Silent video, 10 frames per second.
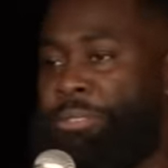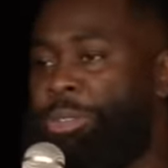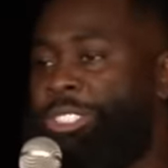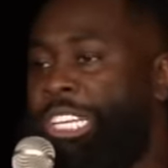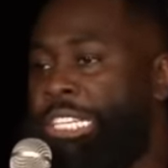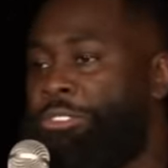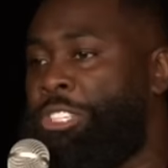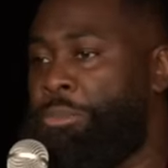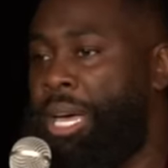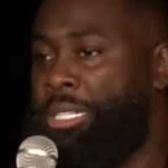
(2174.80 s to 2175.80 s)
the most
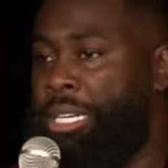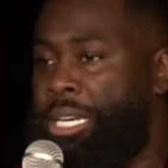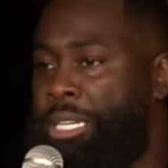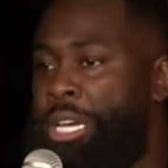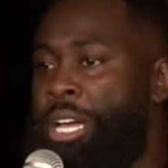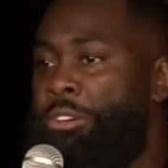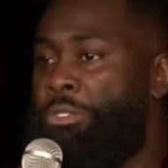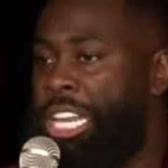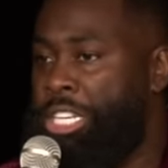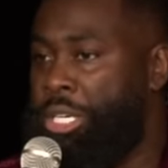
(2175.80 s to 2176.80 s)
disrespected
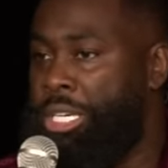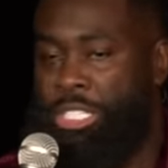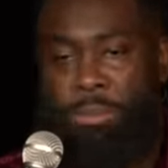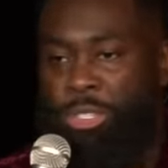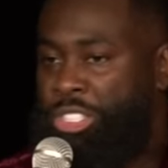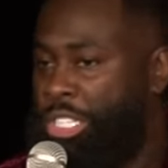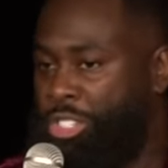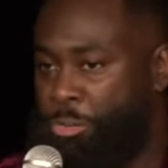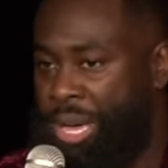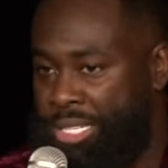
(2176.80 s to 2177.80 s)
religion. It's the most
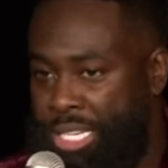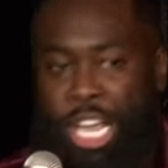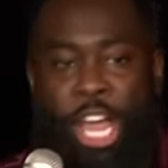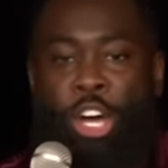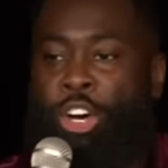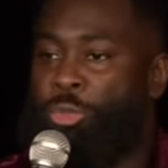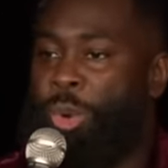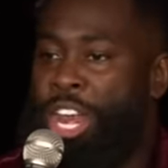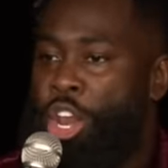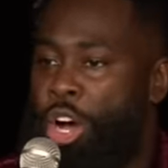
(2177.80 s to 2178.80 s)
disrespected because
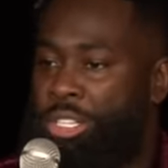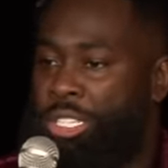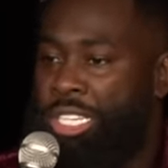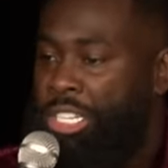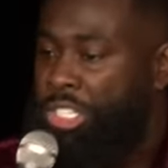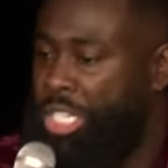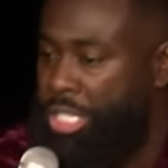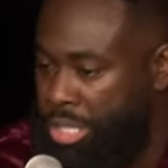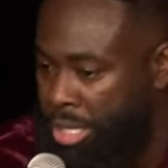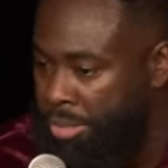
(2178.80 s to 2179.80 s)
we're not
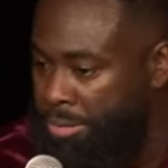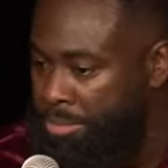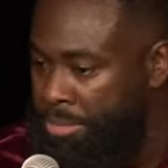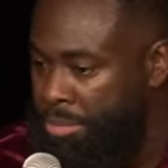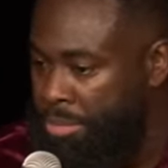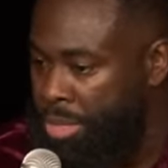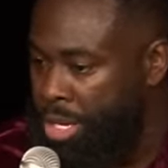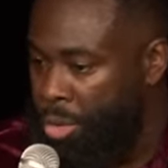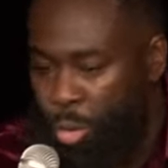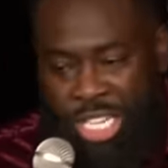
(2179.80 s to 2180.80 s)
consistent.
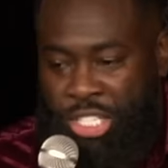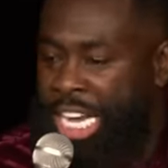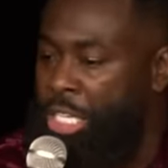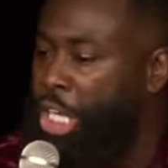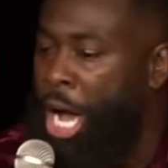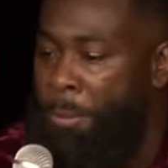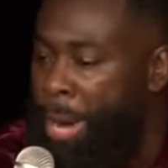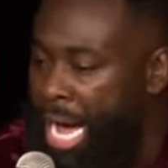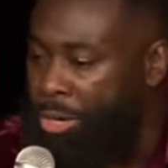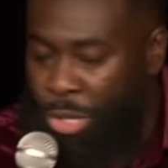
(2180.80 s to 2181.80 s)
We change our
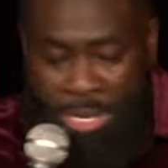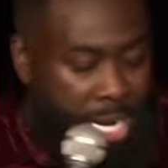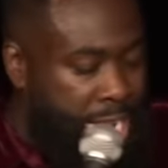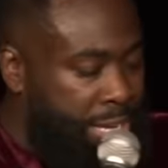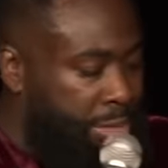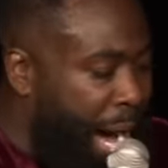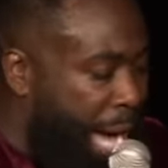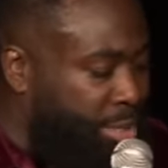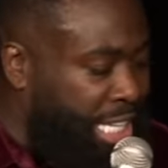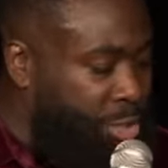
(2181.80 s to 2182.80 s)
mind. We believe the
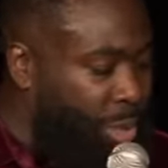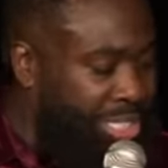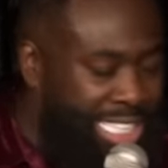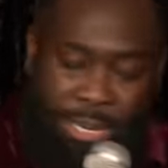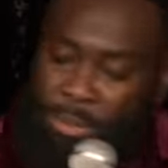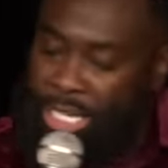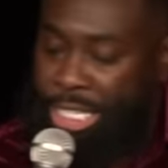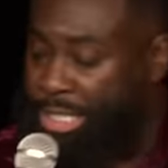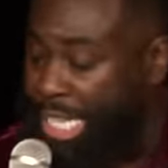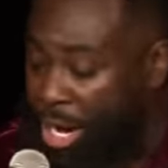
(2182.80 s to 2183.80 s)
Bible says one thing, but
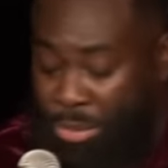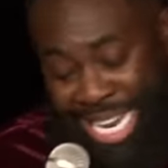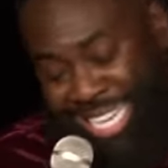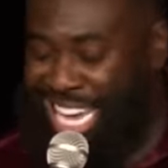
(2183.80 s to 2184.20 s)
this now we're like,